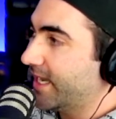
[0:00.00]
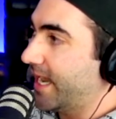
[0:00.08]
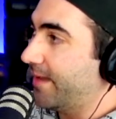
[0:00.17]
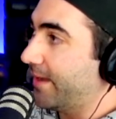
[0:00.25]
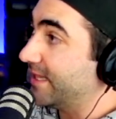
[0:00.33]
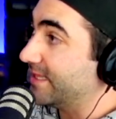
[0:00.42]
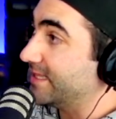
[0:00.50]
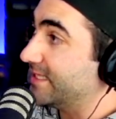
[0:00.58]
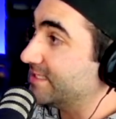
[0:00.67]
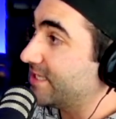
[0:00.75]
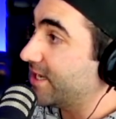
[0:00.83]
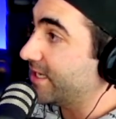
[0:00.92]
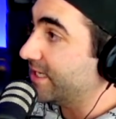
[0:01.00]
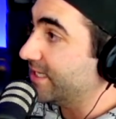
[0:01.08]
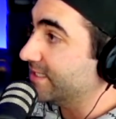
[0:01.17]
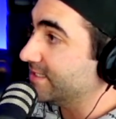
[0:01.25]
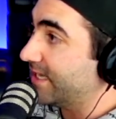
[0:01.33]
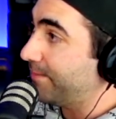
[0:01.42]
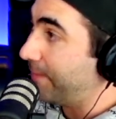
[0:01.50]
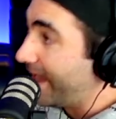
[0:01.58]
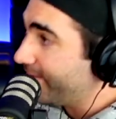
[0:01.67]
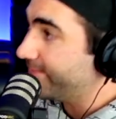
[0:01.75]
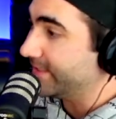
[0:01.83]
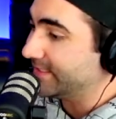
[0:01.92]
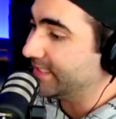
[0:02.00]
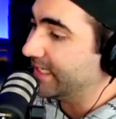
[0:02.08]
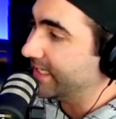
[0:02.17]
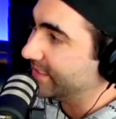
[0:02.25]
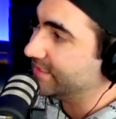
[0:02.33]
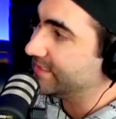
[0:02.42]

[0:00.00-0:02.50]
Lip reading: Anything that is above a 6...